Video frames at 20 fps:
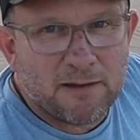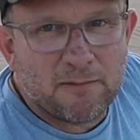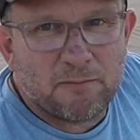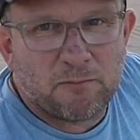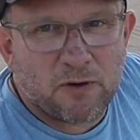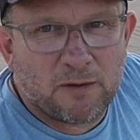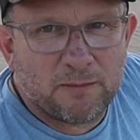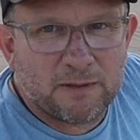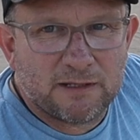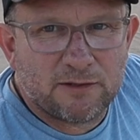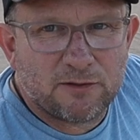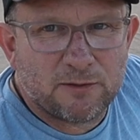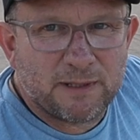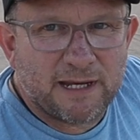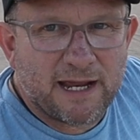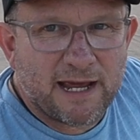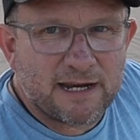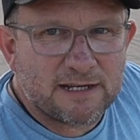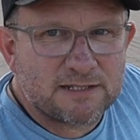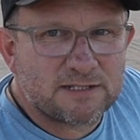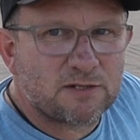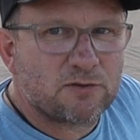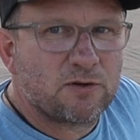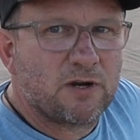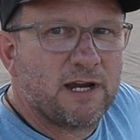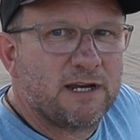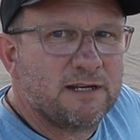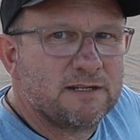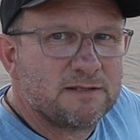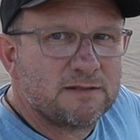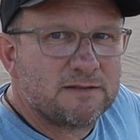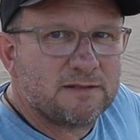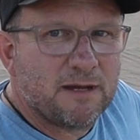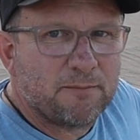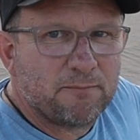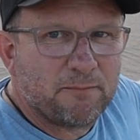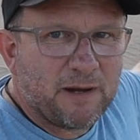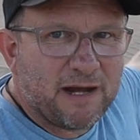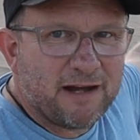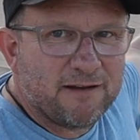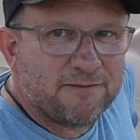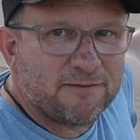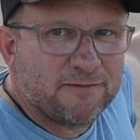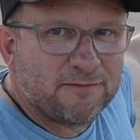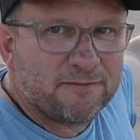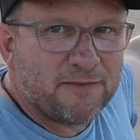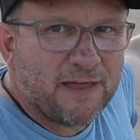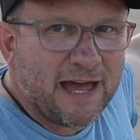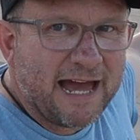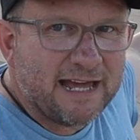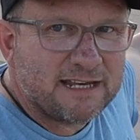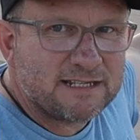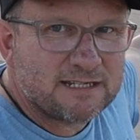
probably a little bit out of screen above that